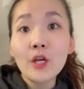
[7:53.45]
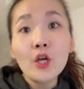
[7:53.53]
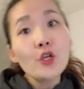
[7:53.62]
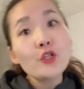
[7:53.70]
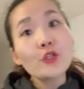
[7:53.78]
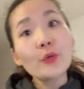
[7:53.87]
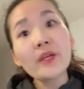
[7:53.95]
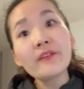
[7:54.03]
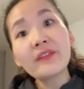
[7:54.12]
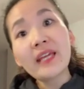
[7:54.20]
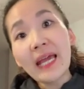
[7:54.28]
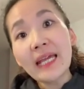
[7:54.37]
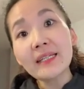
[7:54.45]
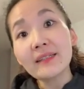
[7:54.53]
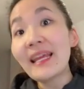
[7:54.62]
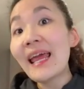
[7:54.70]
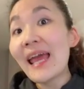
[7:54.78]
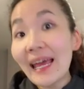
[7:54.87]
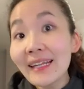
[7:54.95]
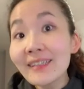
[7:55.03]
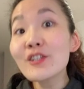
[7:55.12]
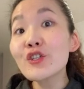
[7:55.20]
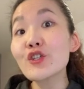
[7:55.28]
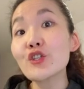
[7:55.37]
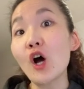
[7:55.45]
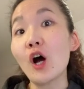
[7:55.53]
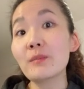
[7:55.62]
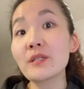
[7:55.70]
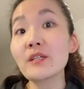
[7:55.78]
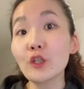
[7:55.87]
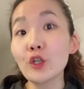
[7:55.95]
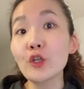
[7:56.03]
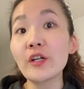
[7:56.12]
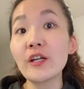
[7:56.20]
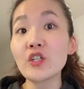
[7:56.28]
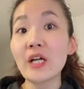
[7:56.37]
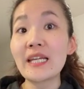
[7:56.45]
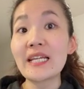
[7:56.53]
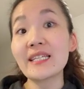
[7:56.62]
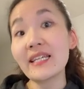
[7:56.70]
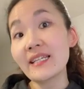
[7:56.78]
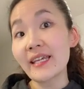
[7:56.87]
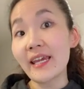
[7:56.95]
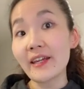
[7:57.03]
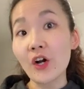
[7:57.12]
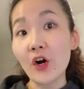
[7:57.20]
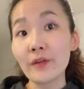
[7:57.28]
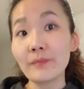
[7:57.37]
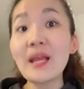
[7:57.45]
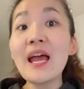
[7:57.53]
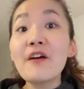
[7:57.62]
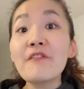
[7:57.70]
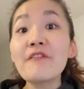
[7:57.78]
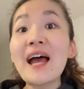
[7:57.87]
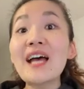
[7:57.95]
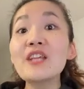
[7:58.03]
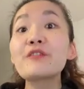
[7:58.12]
So if Caden hadn't stopped learning Chinese since kindergarten, fast